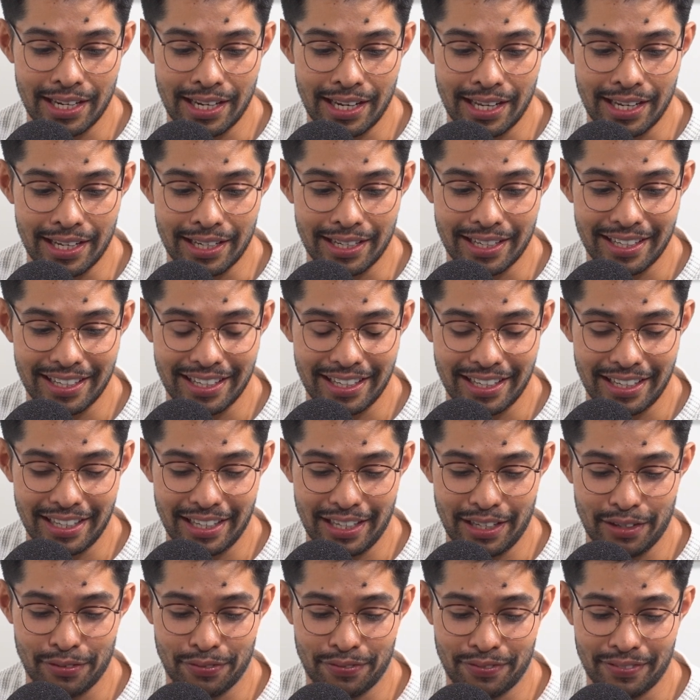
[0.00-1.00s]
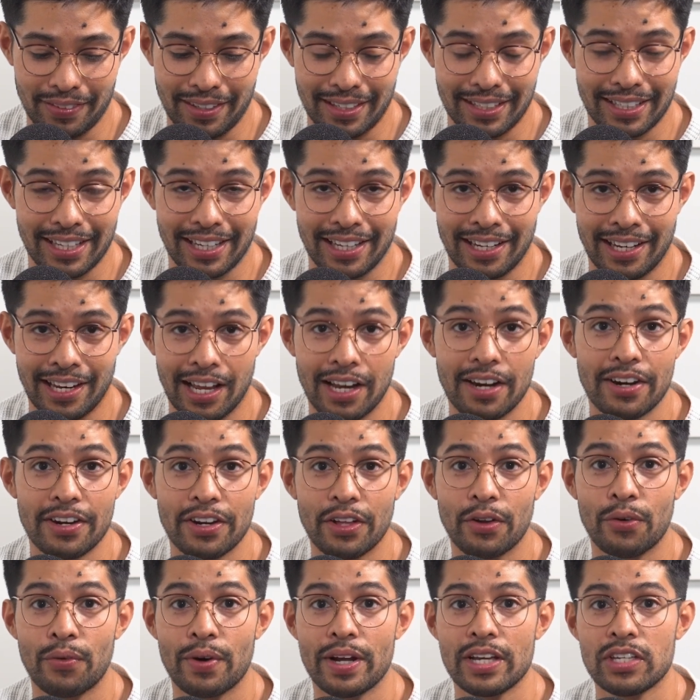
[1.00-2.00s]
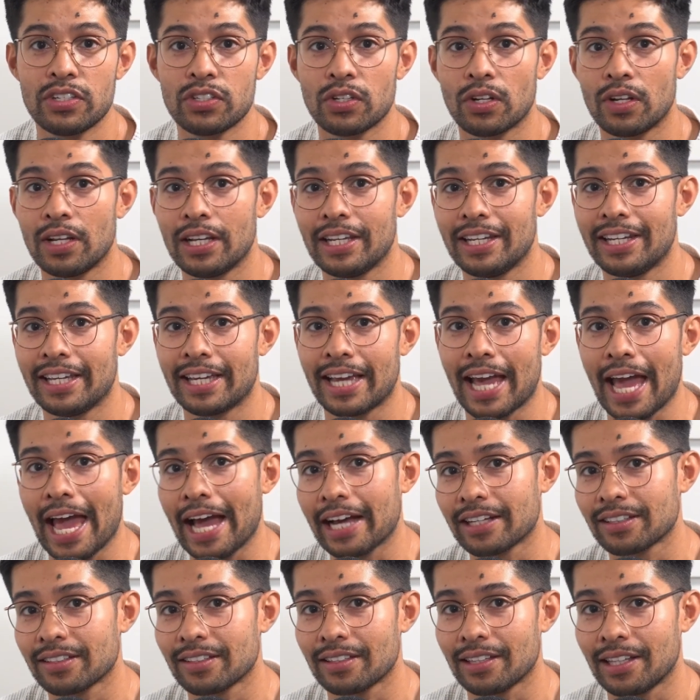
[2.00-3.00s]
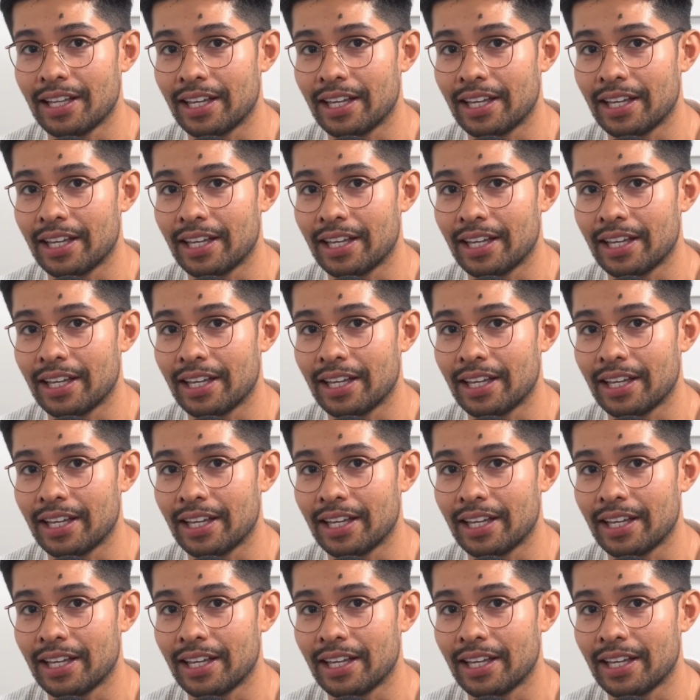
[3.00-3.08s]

Like if again Lana Del Rey is your leading act,